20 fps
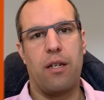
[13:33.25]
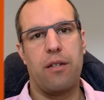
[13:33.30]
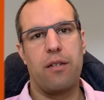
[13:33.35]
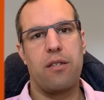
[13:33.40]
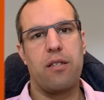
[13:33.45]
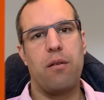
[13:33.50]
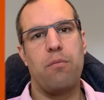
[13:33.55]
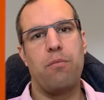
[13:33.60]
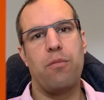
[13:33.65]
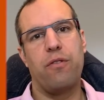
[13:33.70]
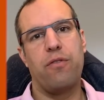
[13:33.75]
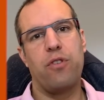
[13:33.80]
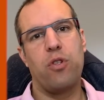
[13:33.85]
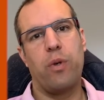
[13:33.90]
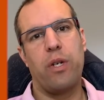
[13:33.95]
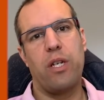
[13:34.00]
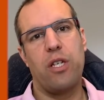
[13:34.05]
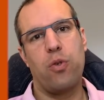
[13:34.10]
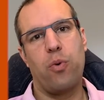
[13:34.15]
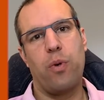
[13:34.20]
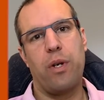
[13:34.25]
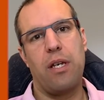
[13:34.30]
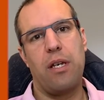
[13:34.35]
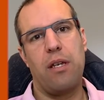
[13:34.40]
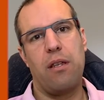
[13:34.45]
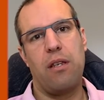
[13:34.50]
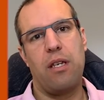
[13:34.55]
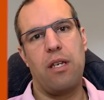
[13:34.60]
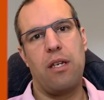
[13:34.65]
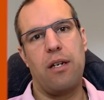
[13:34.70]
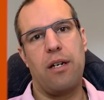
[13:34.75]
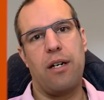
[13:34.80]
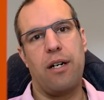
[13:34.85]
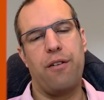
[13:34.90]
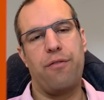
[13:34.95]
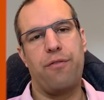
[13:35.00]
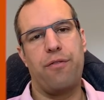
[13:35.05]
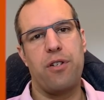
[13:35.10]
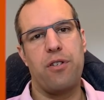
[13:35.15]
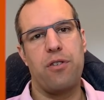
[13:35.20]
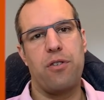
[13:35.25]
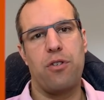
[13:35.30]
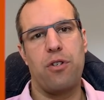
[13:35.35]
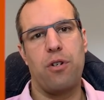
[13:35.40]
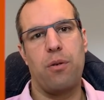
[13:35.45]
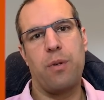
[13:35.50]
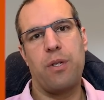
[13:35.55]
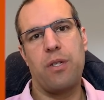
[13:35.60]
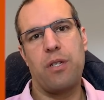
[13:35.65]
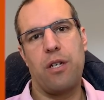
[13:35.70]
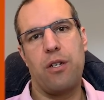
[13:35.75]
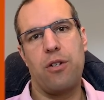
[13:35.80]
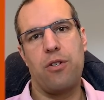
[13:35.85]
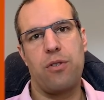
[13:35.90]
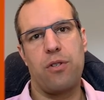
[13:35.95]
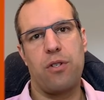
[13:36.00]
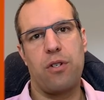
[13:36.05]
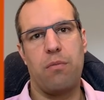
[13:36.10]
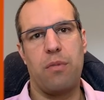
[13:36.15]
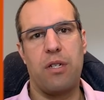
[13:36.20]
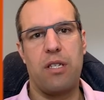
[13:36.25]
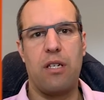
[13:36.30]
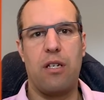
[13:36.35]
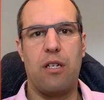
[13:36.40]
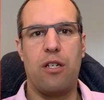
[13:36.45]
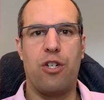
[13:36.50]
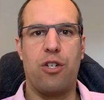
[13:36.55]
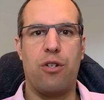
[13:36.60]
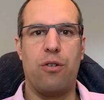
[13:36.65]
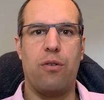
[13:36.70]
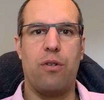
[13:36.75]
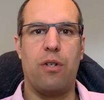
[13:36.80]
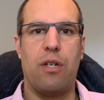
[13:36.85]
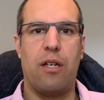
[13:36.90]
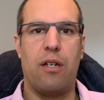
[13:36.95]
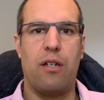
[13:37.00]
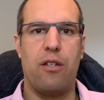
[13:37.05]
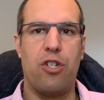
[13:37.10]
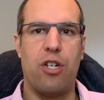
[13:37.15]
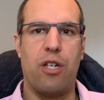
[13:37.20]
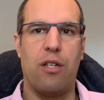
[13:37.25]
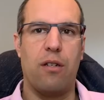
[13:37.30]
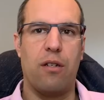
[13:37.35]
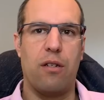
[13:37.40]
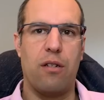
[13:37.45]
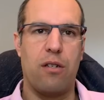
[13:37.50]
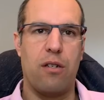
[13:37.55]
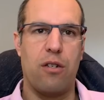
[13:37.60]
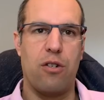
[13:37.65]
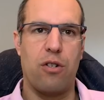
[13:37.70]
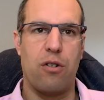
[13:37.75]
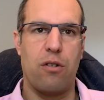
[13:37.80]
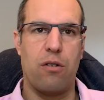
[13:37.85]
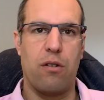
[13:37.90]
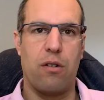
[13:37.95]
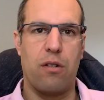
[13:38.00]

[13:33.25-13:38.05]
in December of 2020, the IFRS Interpretations Committee issued an agenda decision